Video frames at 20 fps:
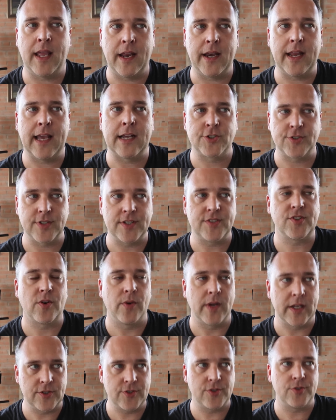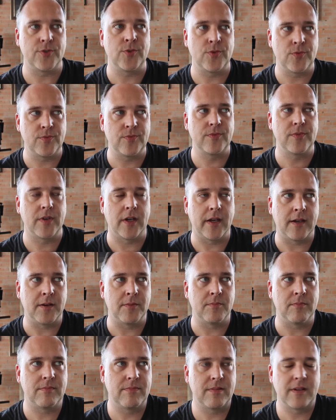and actually it's going to
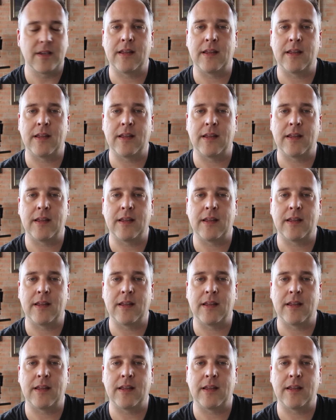um,